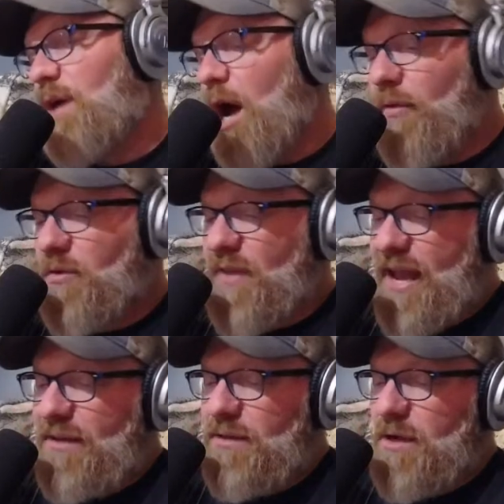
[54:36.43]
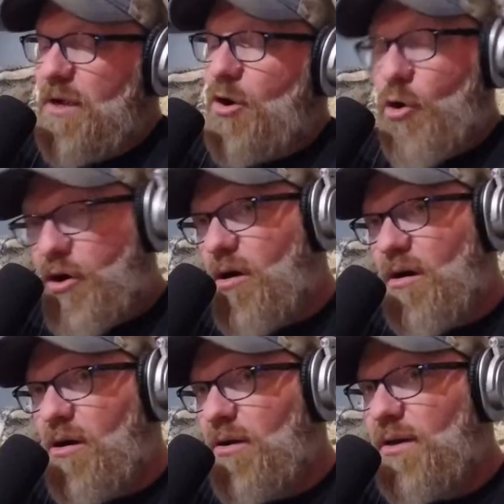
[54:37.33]
other than her
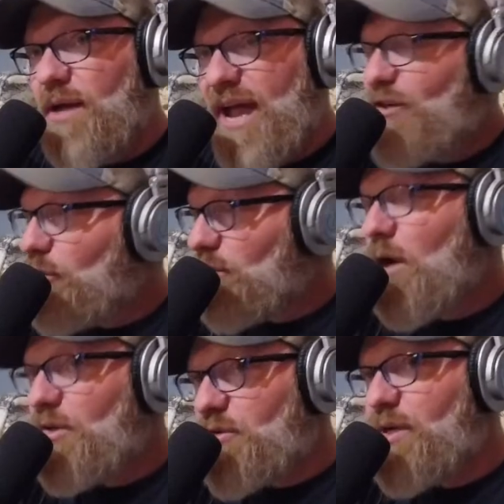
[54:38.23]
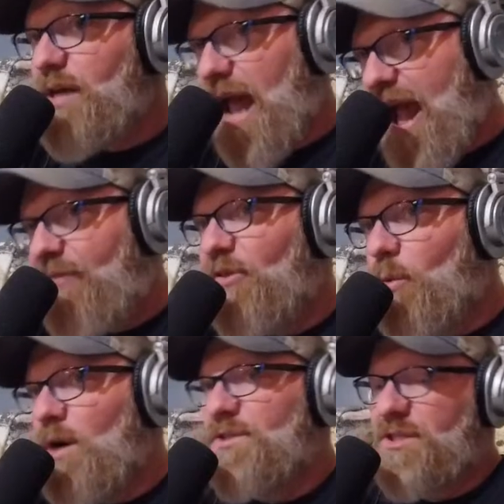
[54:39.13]
car and her laundry at the
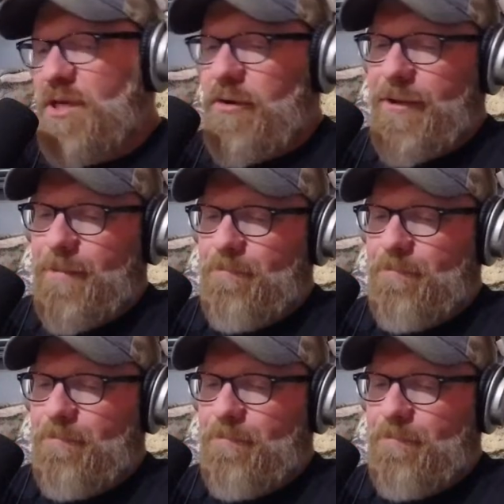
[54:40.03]
washateria.